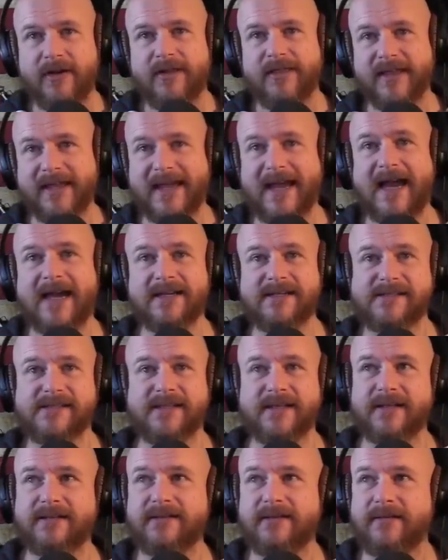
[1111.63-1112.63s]
the guys
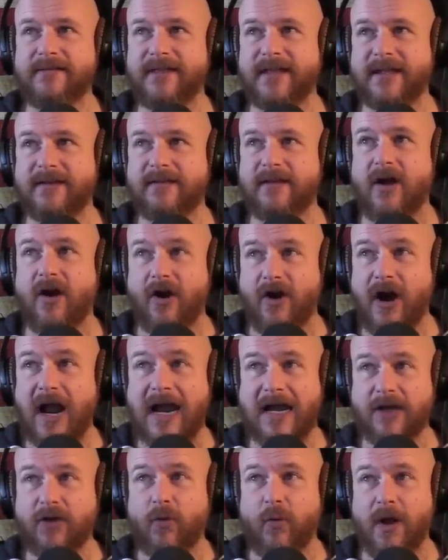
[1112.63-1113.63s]
that that are
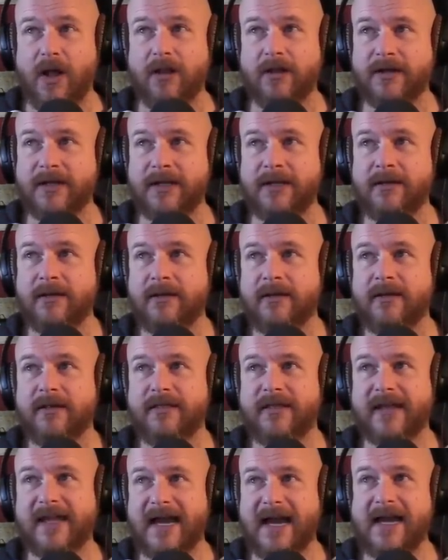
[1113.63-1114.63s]
high quality,
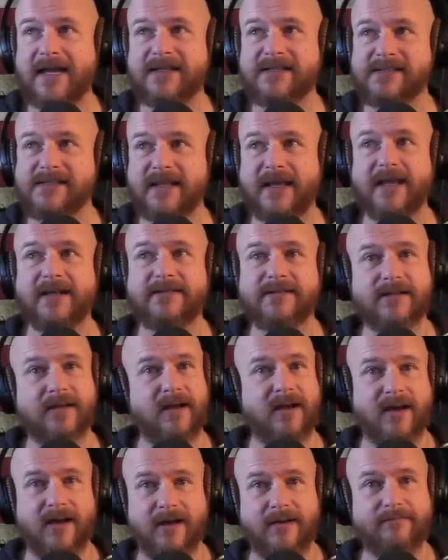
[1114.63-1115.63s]
the guys that
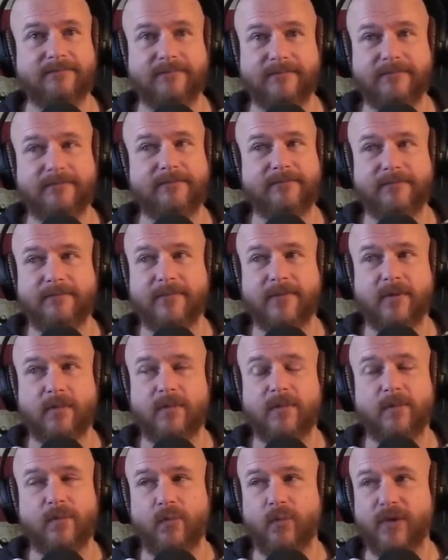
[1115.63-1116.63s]
um,
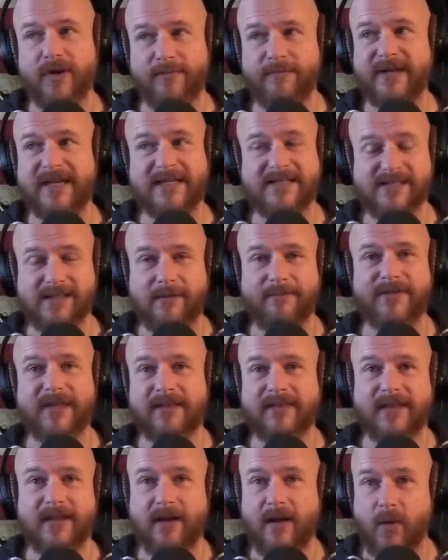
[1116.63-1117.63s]
would be
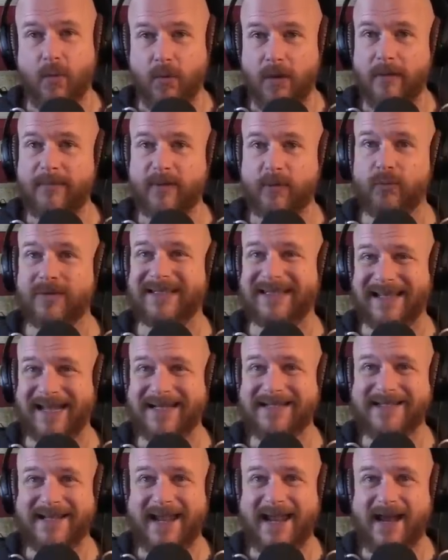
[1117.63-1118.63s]
something that a woman would
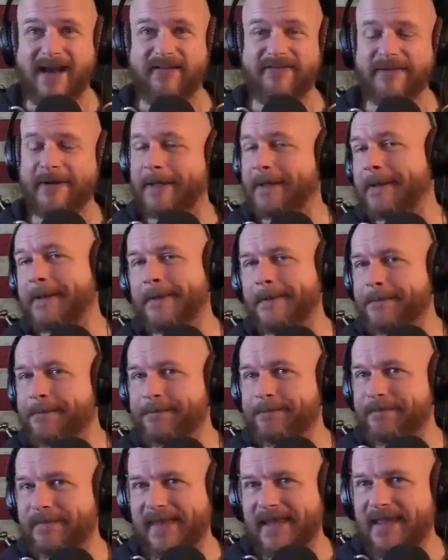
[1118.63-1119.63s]
like to have,
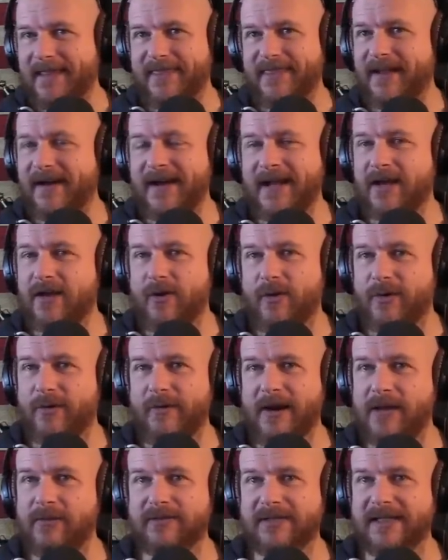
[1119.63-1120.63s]
they're not going
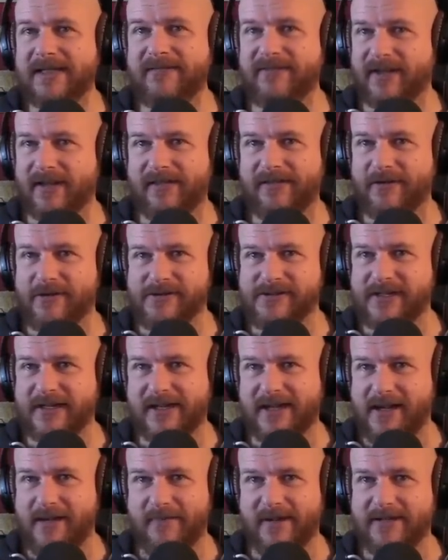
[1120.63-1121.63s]
around leaving thirsty
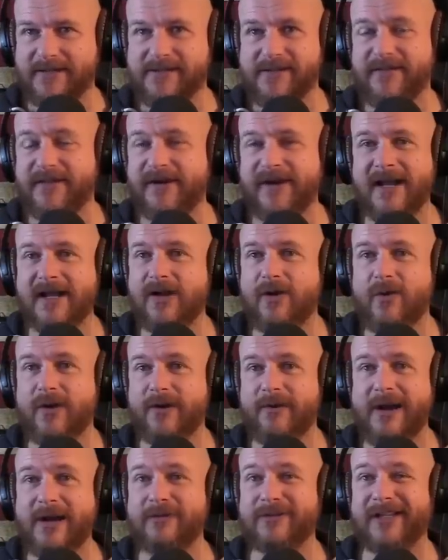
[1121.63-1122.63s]
comments. They're not going
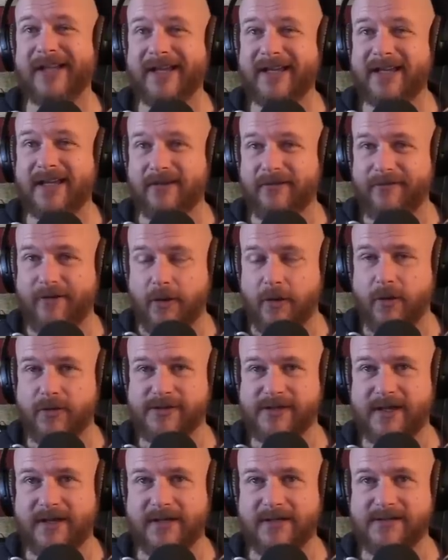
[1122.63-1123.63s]
around liking
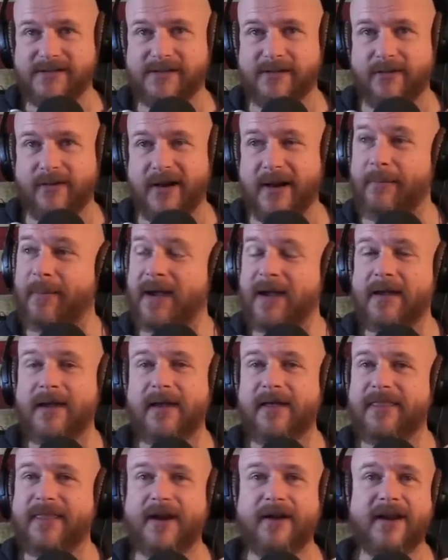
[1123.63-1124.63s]
photos on Instagram.
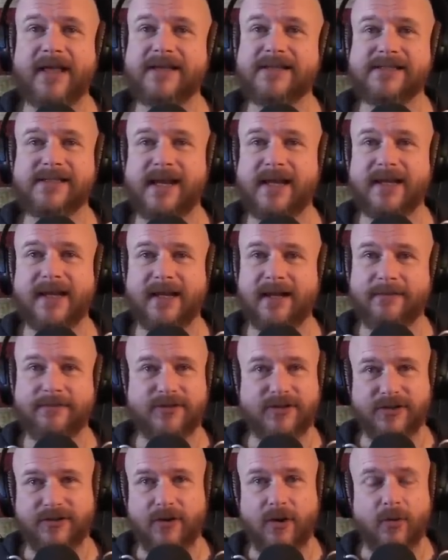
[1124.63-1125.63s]
They're not signing up
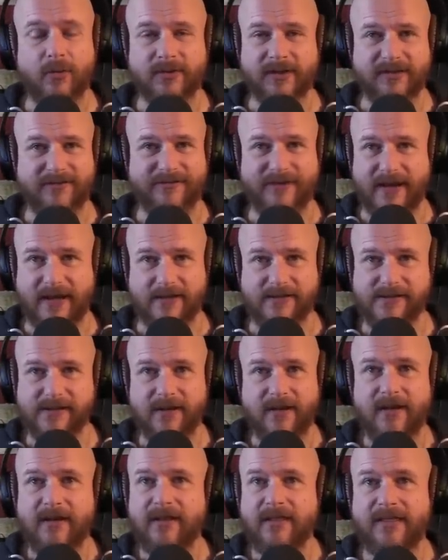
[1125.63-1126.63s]
to your OnlyFans.
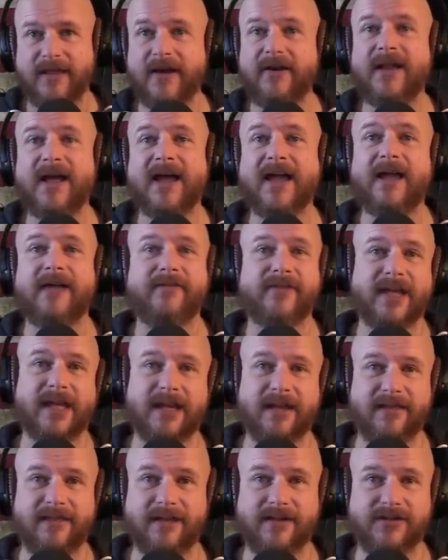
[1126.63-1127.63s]
They're not having
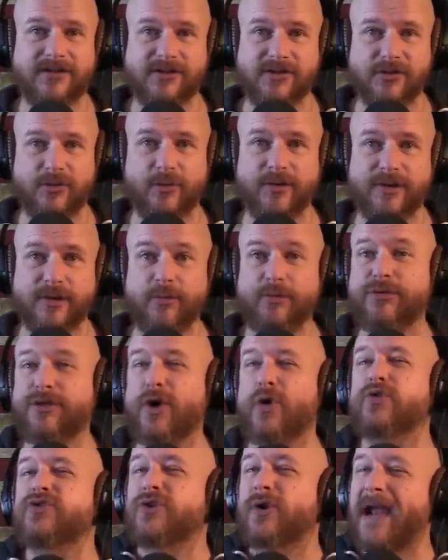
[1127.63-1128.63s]
anything to do with you.
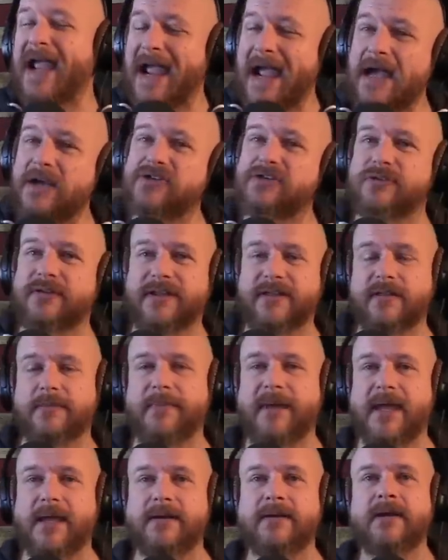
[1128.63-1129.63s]
Those are actually the
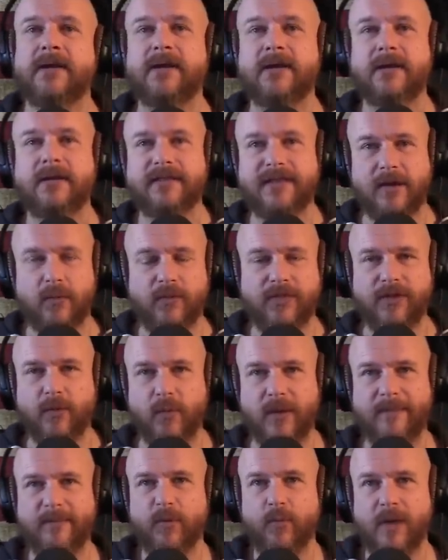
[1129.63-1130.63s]
men that the
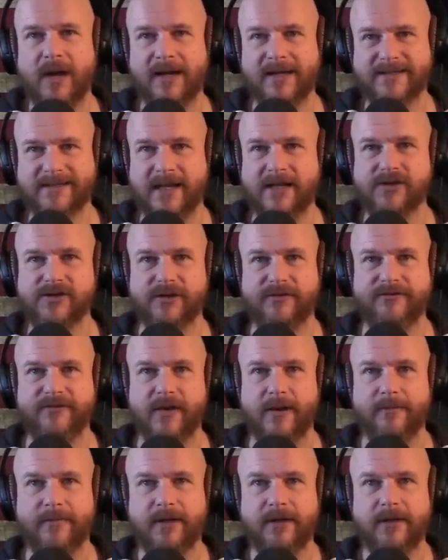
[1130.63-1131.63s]
women want attention
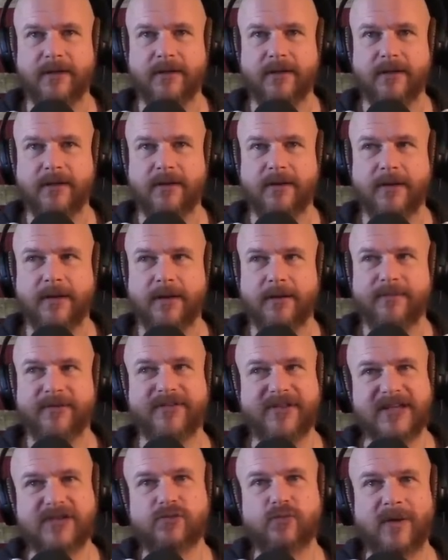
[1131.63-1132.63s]
from.
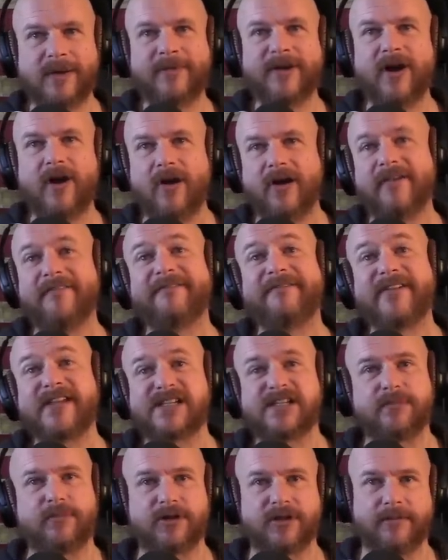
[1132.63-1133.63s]
But these women are
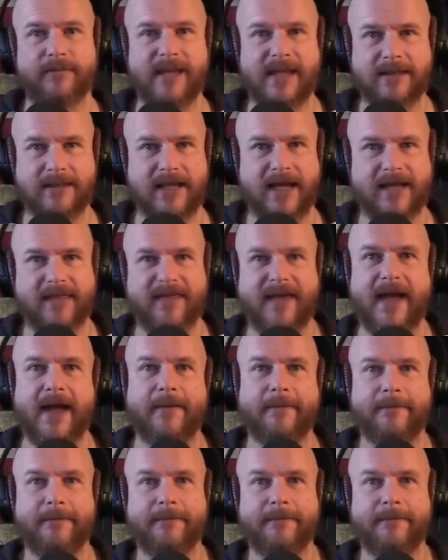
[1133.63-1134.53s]
invisible to men like that.